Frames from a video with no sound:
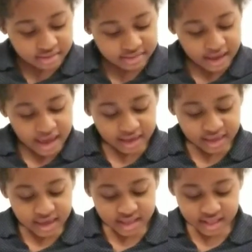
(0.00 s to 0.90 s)
that
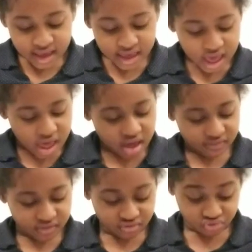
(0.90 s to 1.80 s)
can I
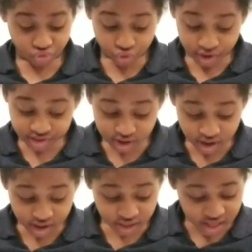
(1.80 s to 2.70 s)
have a toy
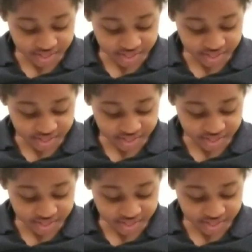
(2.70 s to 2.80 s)
dog?